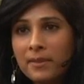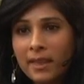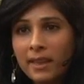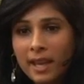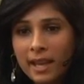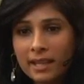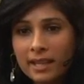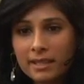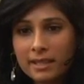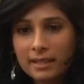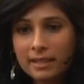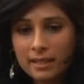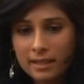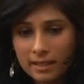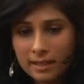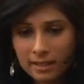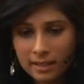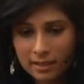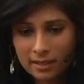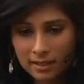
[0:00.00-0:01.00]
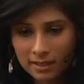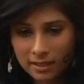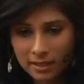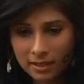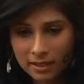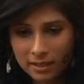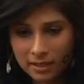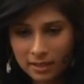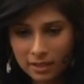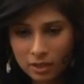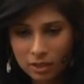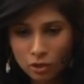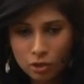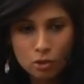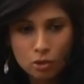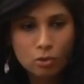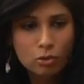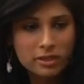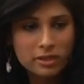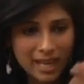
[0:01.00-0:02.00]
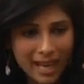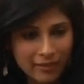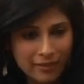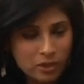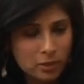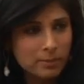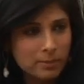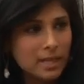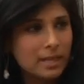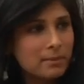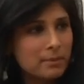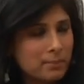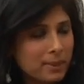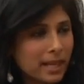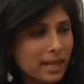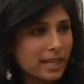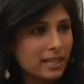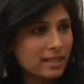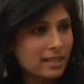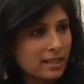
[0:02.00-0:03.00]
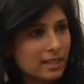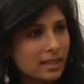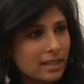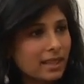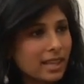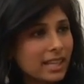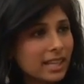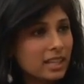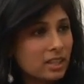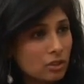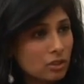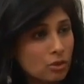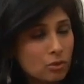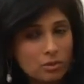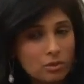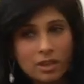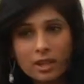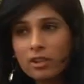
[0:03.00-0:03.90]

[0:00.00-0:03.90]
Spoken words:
that you know, tools have to be in place that they can use.